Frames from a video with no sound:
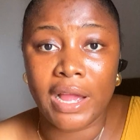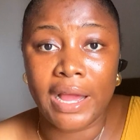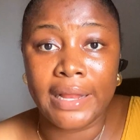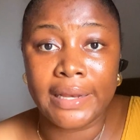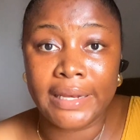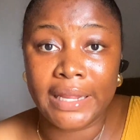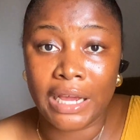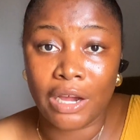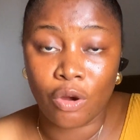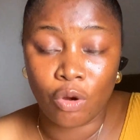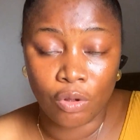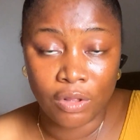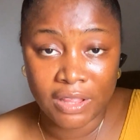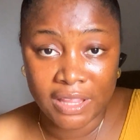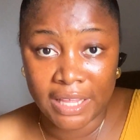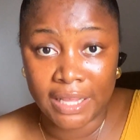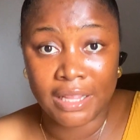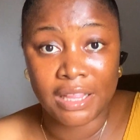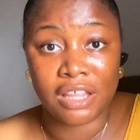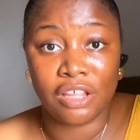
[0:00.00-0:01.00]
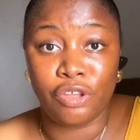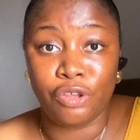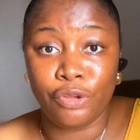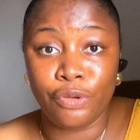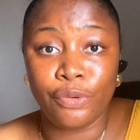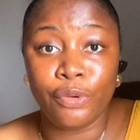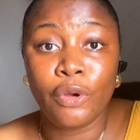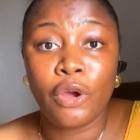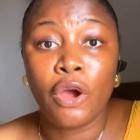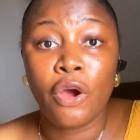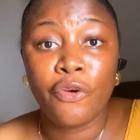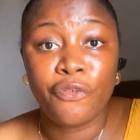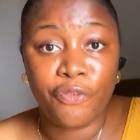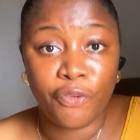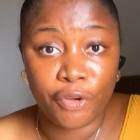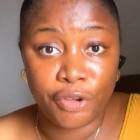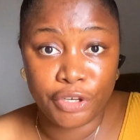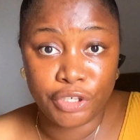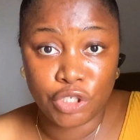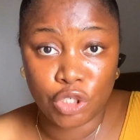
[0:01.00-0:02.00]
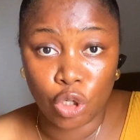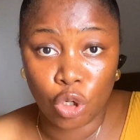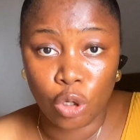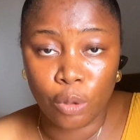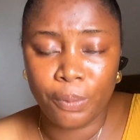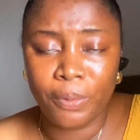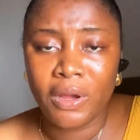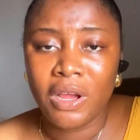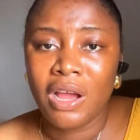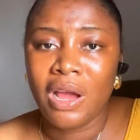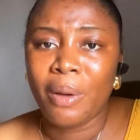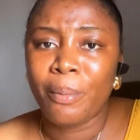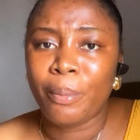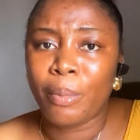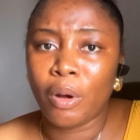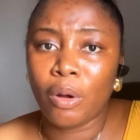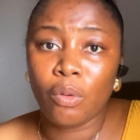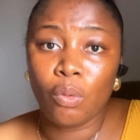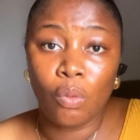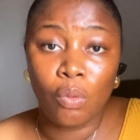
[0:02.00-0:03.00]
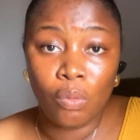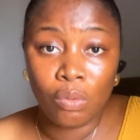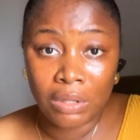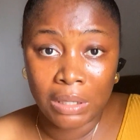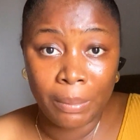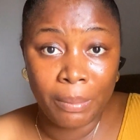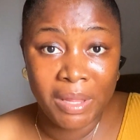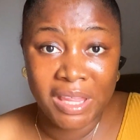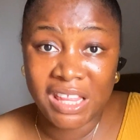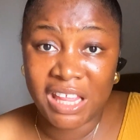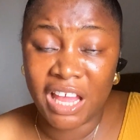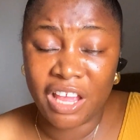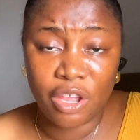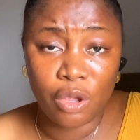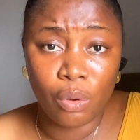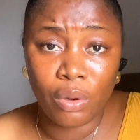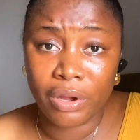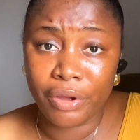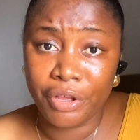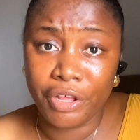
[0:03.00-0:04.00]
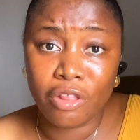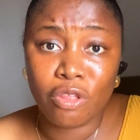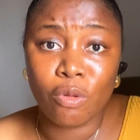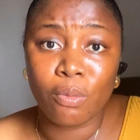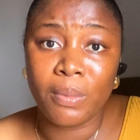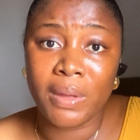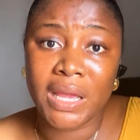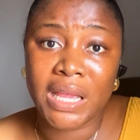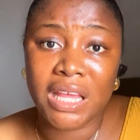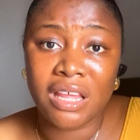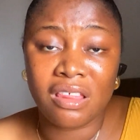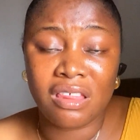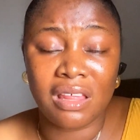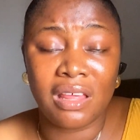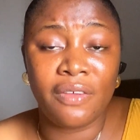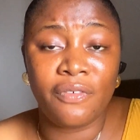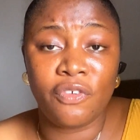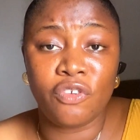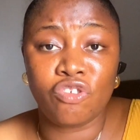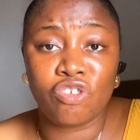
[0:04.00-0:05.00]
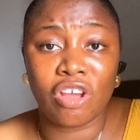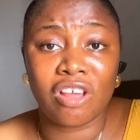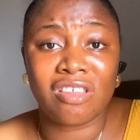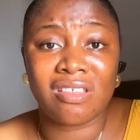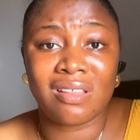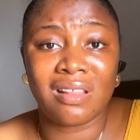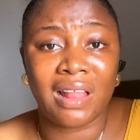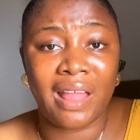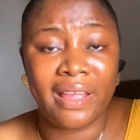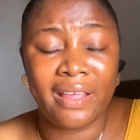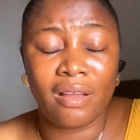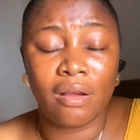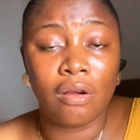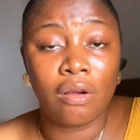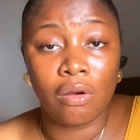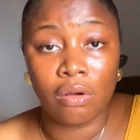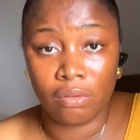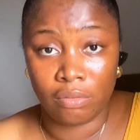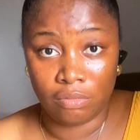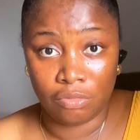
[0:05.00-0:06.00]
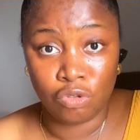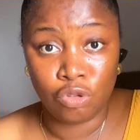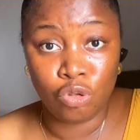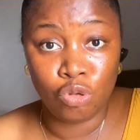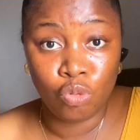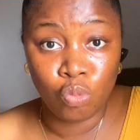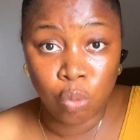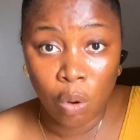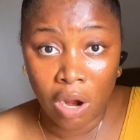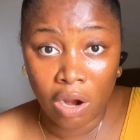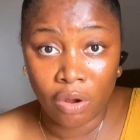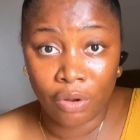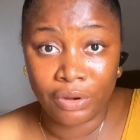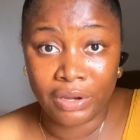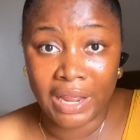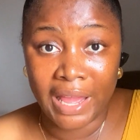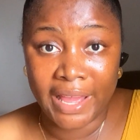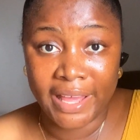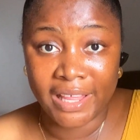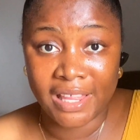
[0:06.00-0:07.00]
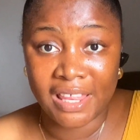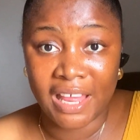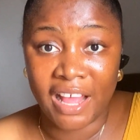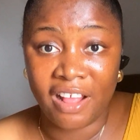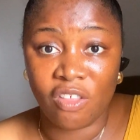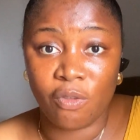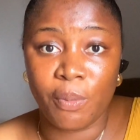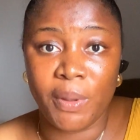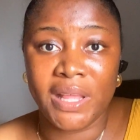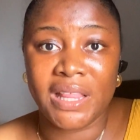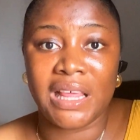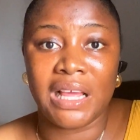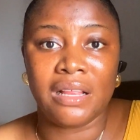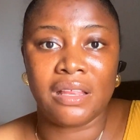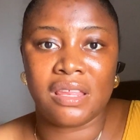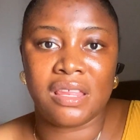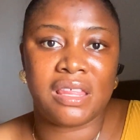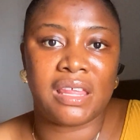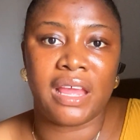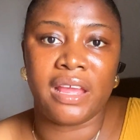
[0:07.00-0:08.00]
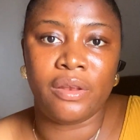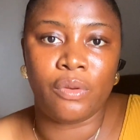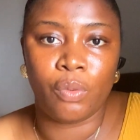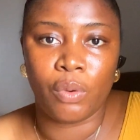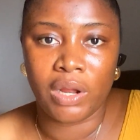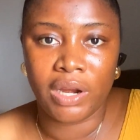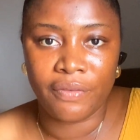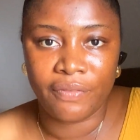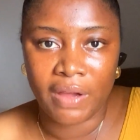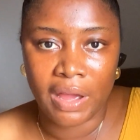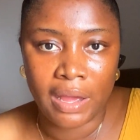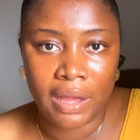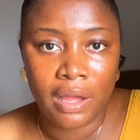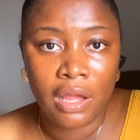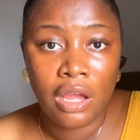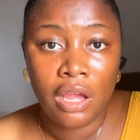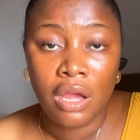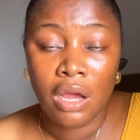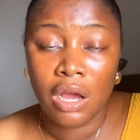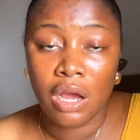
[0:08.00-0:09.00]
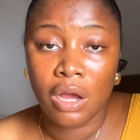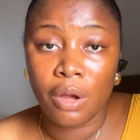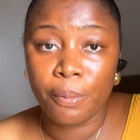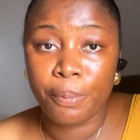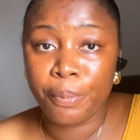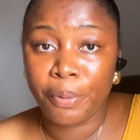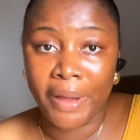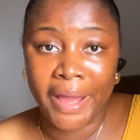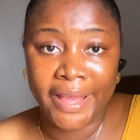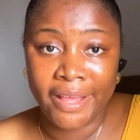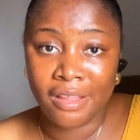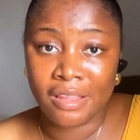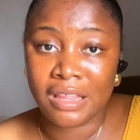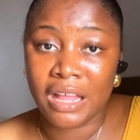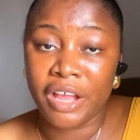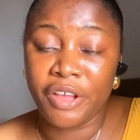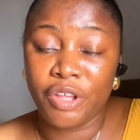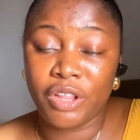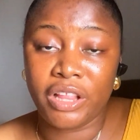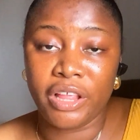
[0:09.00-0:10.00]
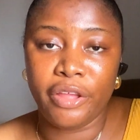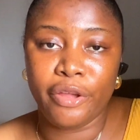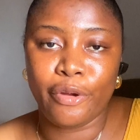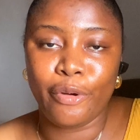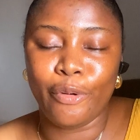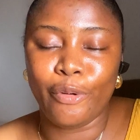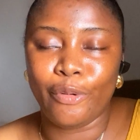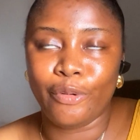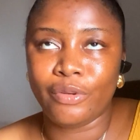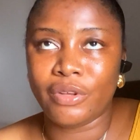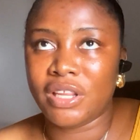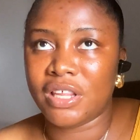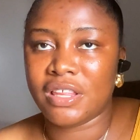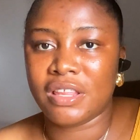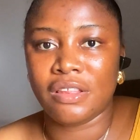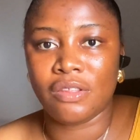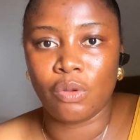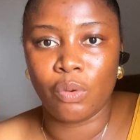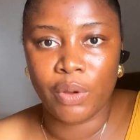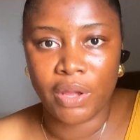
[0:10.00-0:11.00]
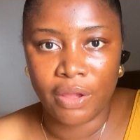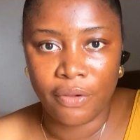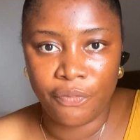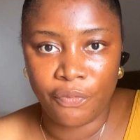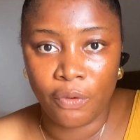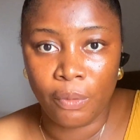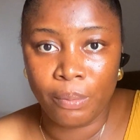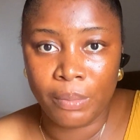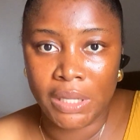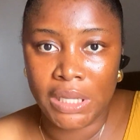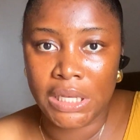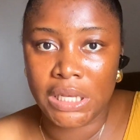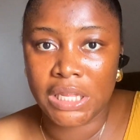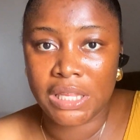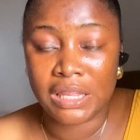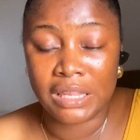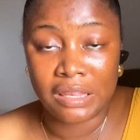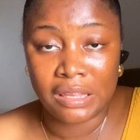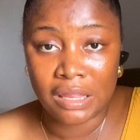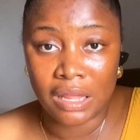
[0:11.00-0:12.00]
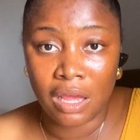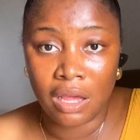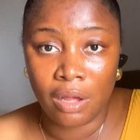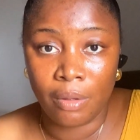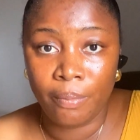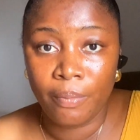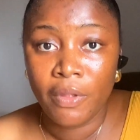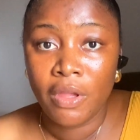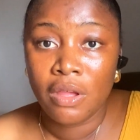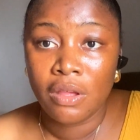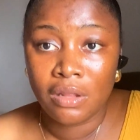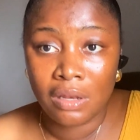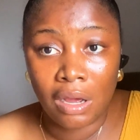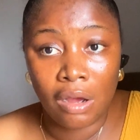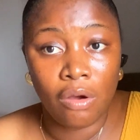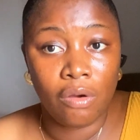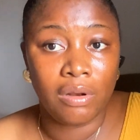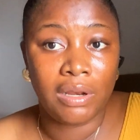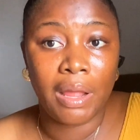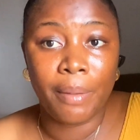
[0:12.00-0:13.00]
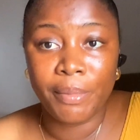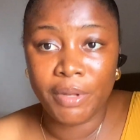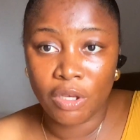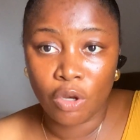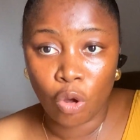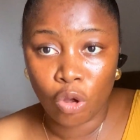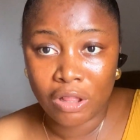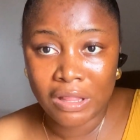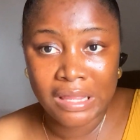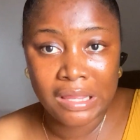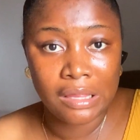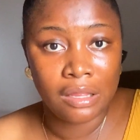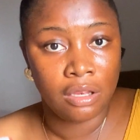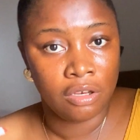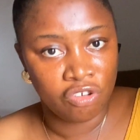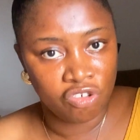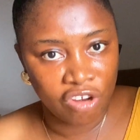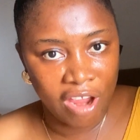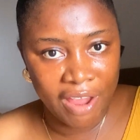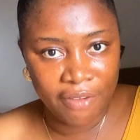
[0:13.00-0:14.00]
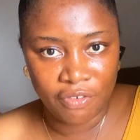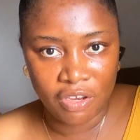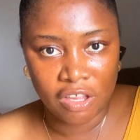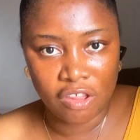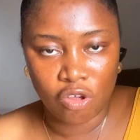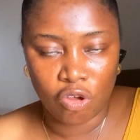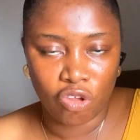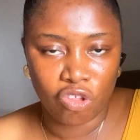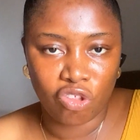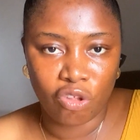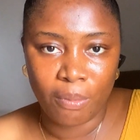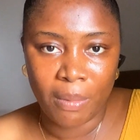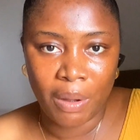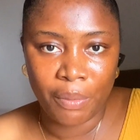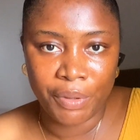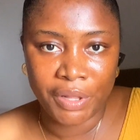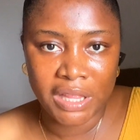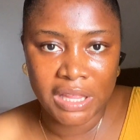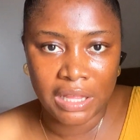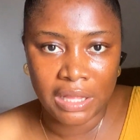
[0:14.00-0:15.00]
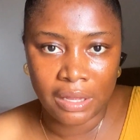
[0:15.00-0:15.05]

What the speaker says: and they are contacting you for a job. But the mistake you're going to make is if you just like you work on that excitement and send whatever price that you think, oh, this is okay for me, this is oh, let me not drive this customer with